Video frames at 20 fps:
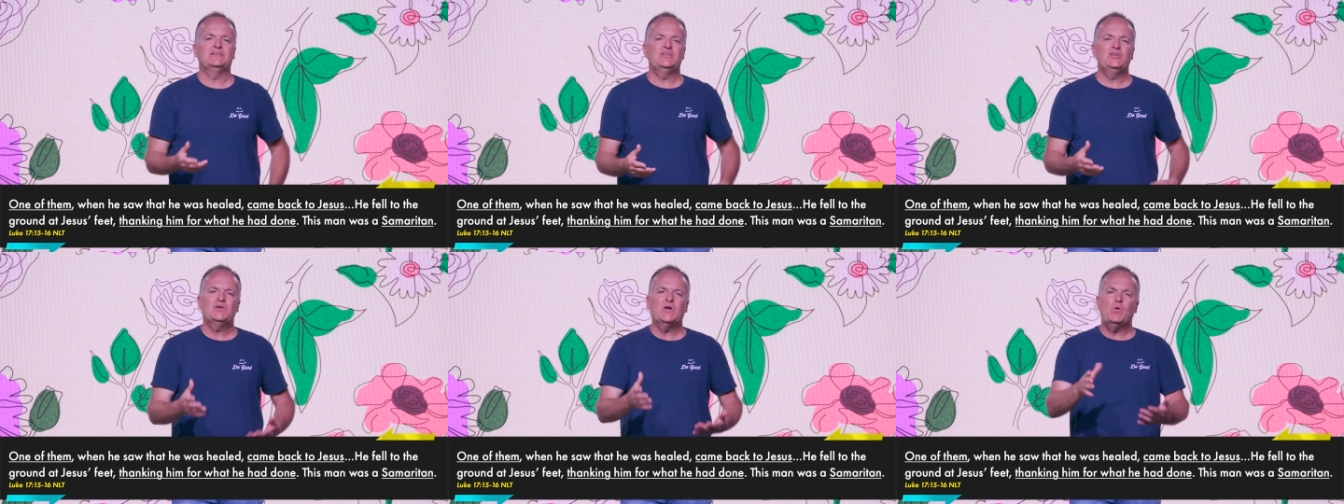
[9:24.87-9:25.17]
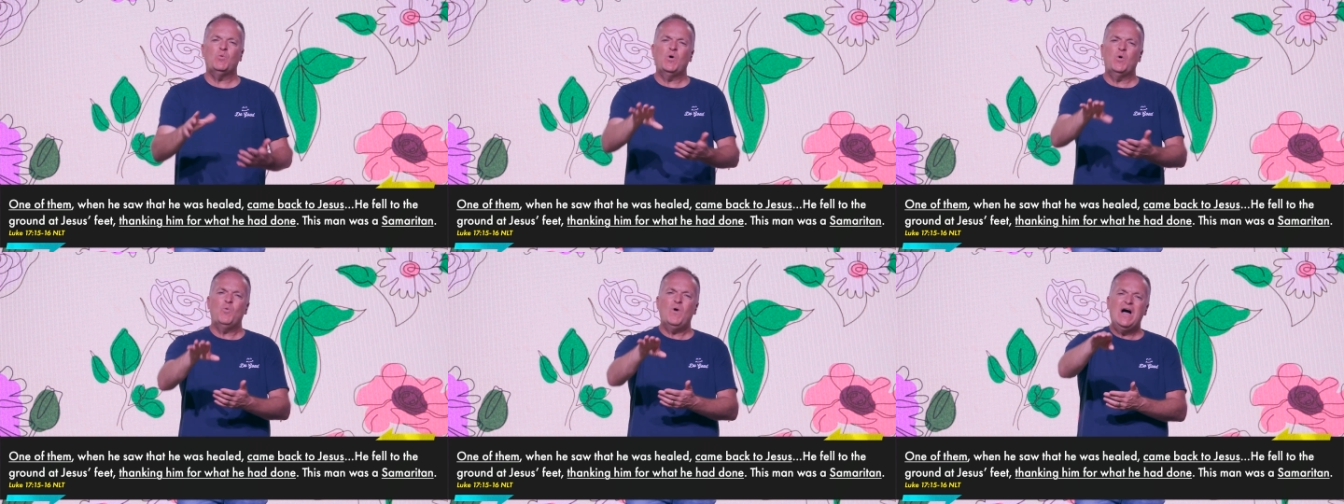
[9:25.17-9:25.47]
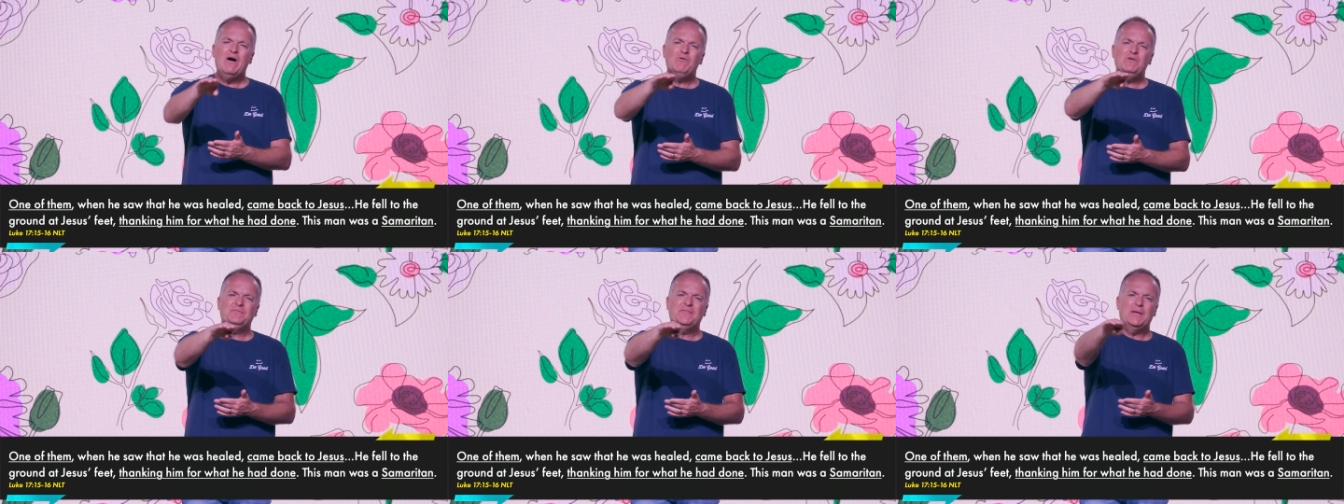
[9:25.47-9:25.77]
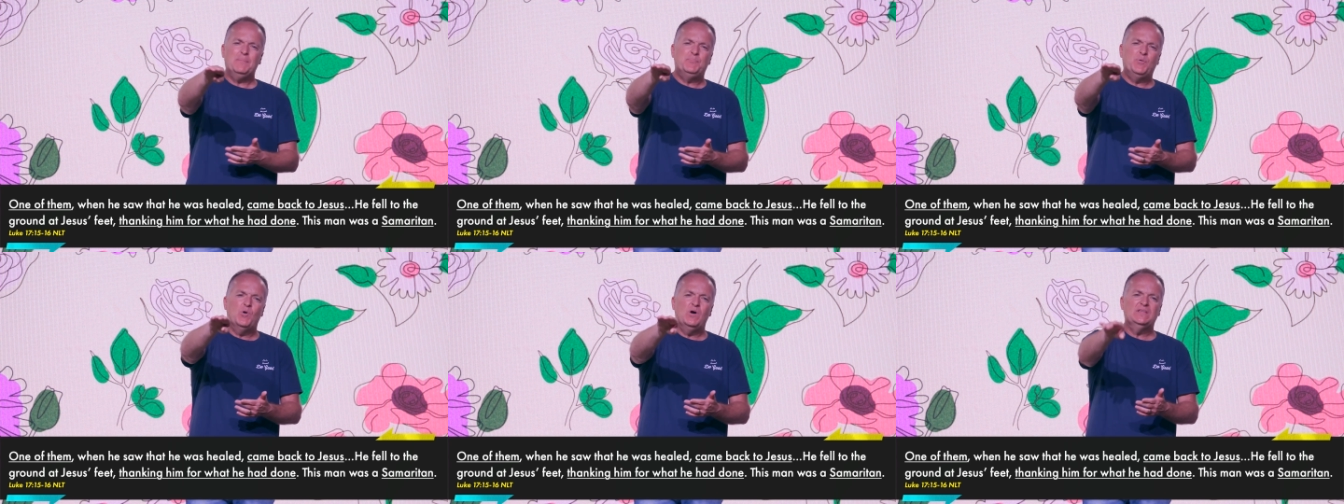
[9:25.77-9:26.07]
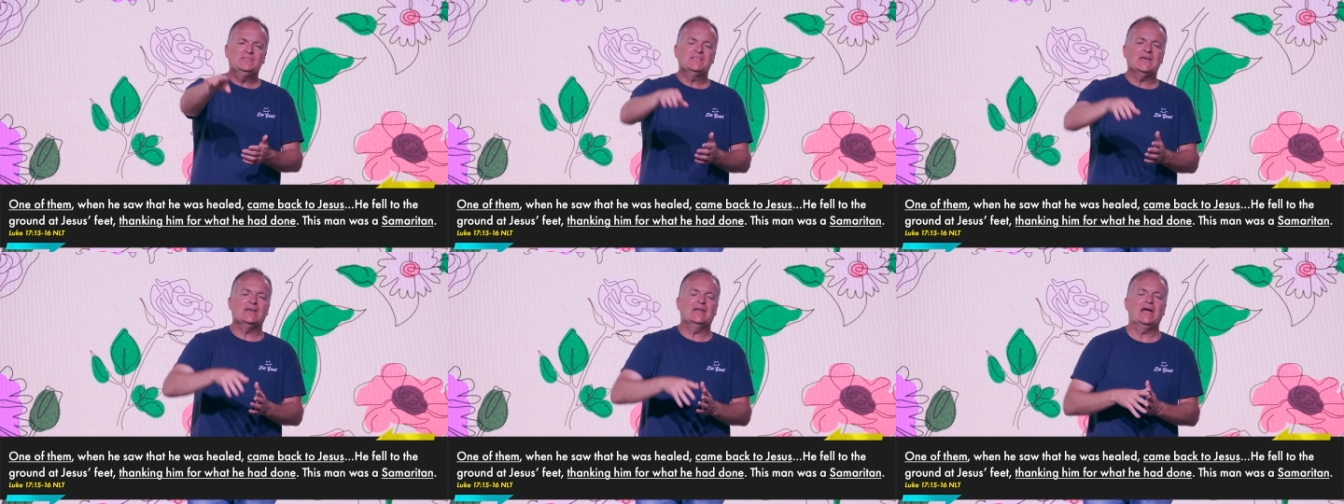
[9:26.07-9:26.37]
You go, well, why would they
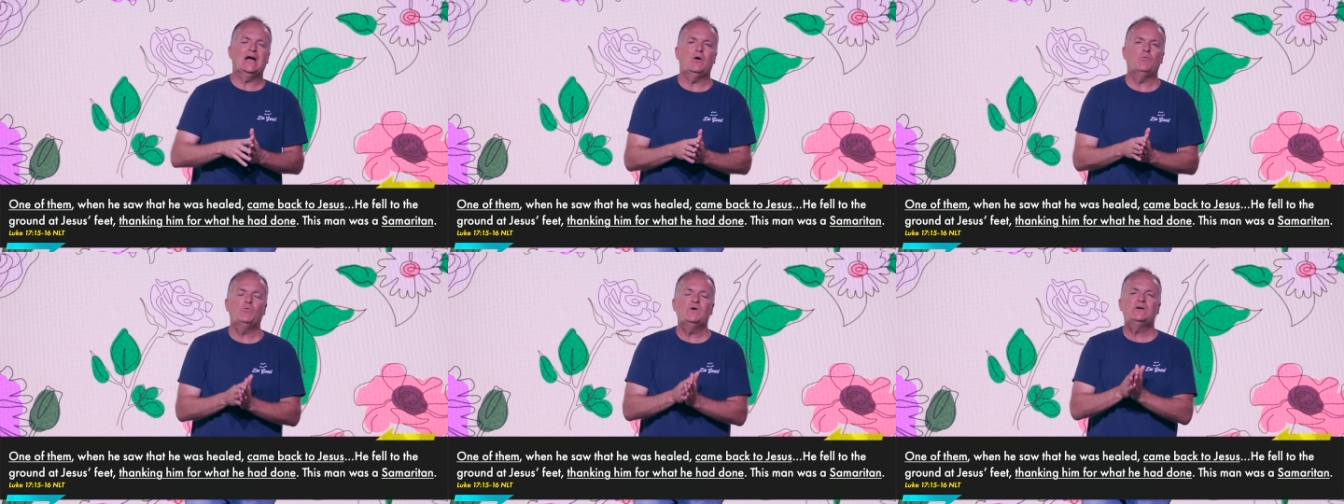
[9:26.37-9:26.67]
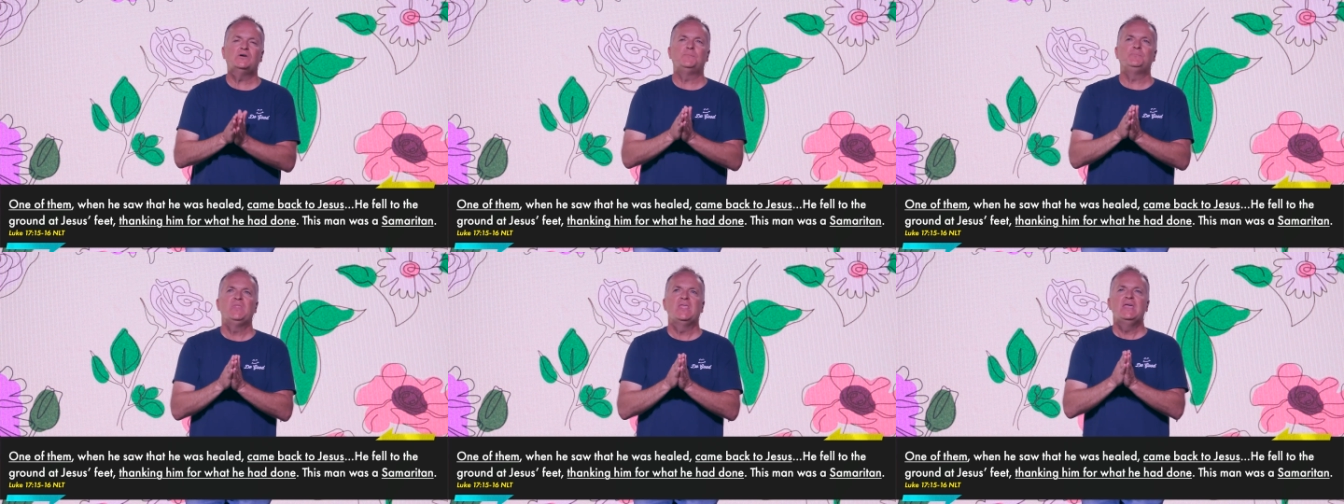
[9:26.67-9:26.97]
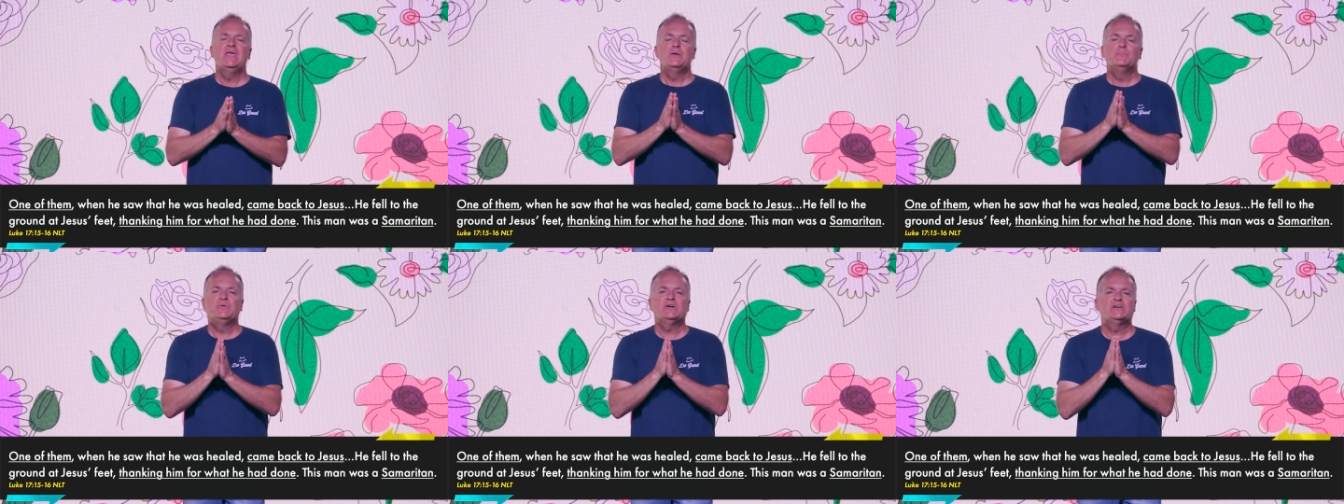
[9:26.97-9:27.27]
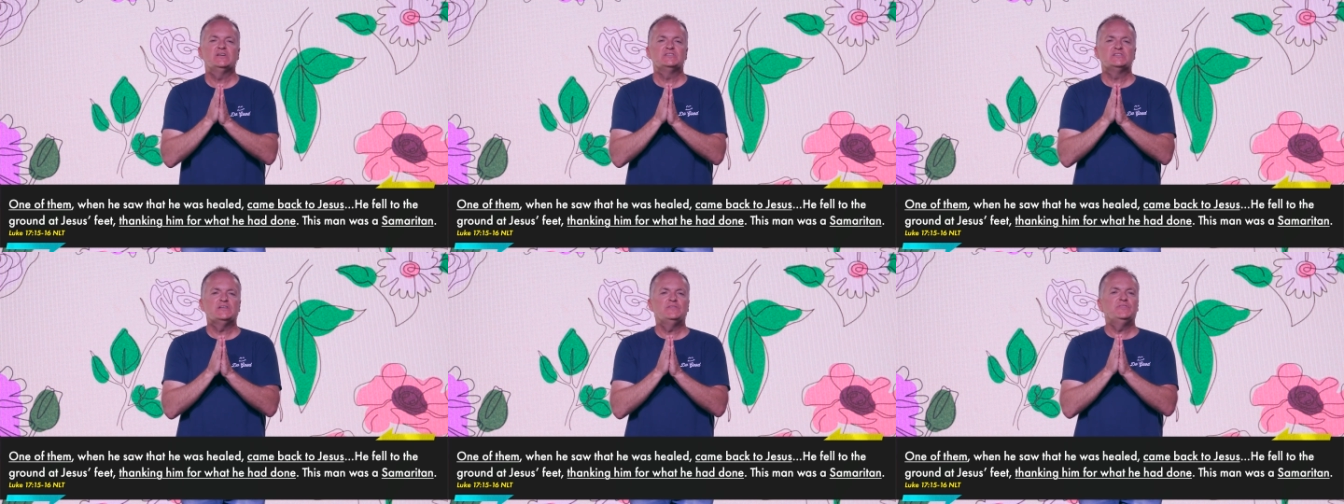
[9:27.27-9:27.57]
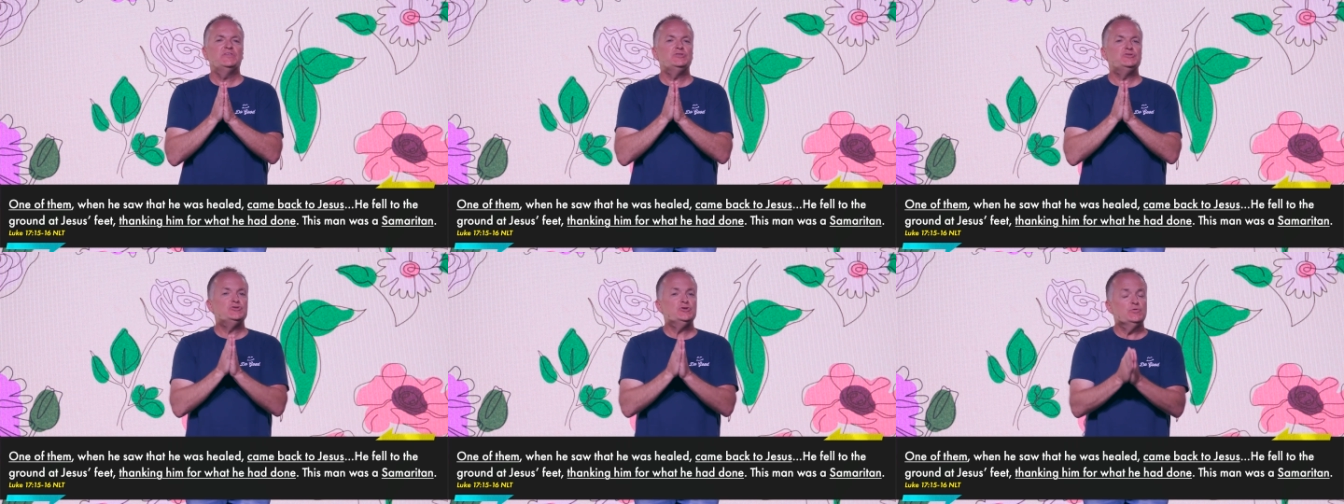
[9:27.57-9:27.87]
point that out? Well, because in
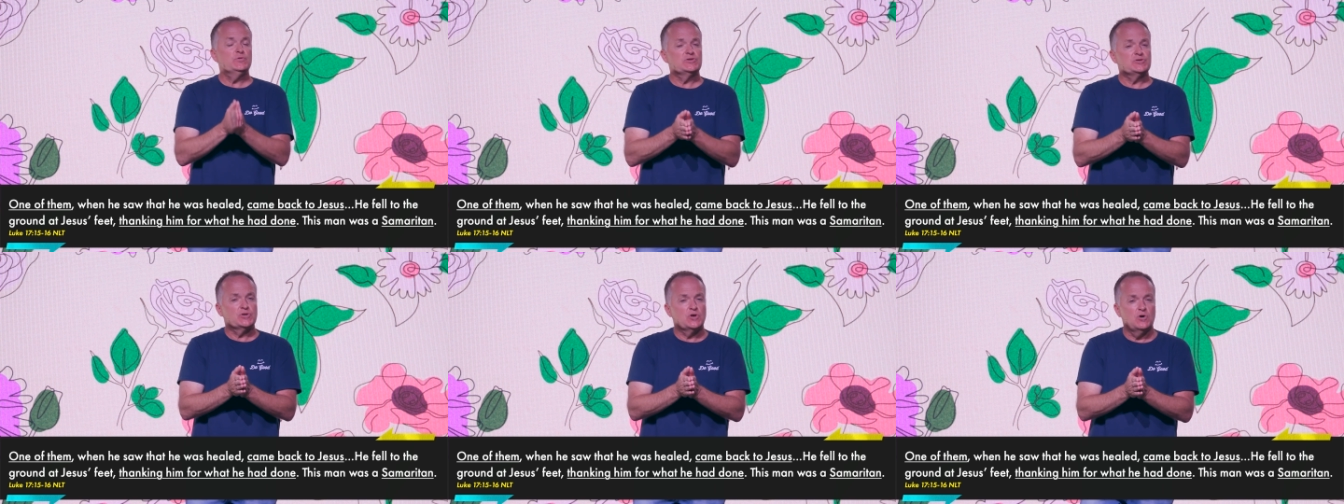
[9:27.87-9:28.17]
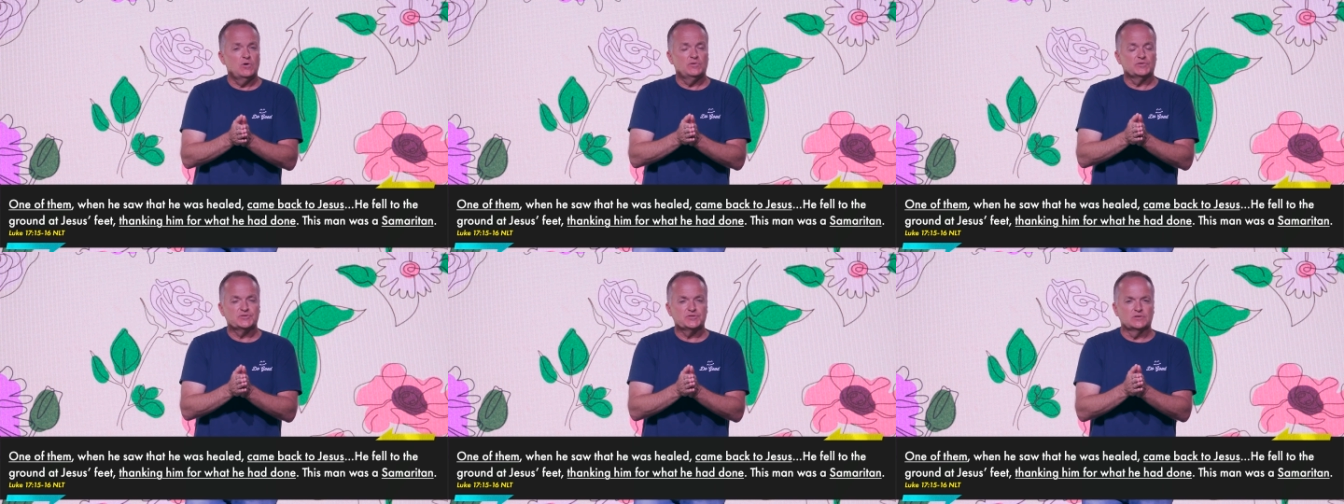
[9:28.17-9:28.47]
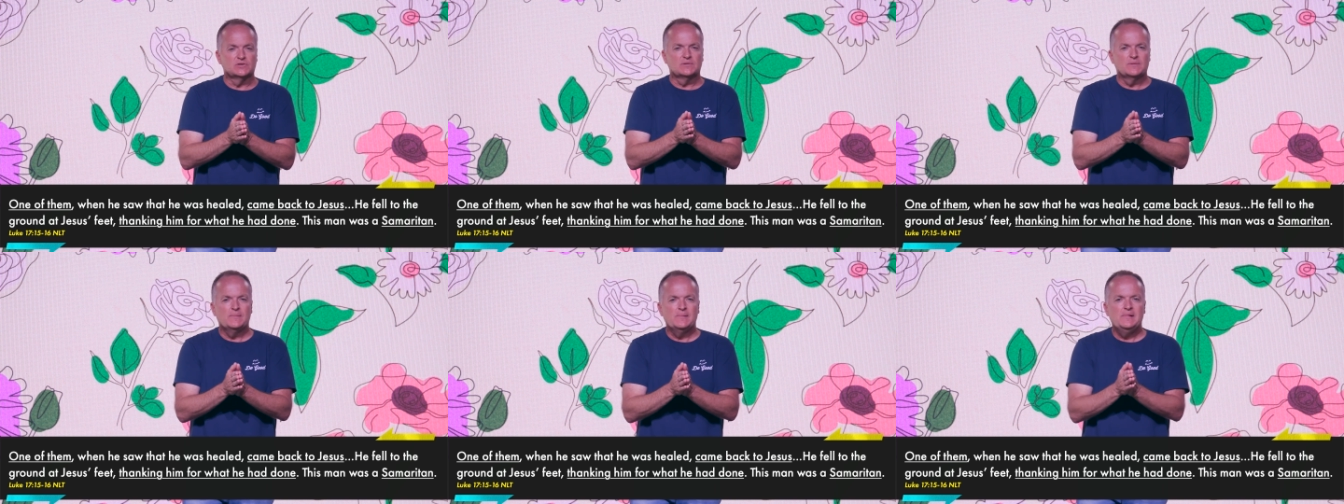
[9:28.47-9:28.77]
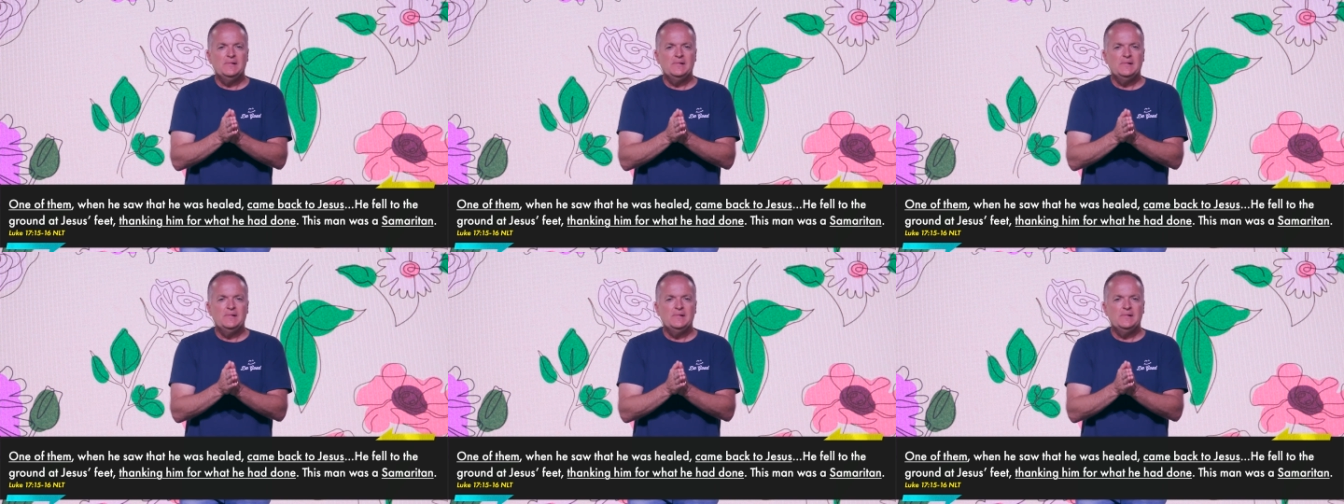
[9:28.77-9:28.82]
the Jewish culture,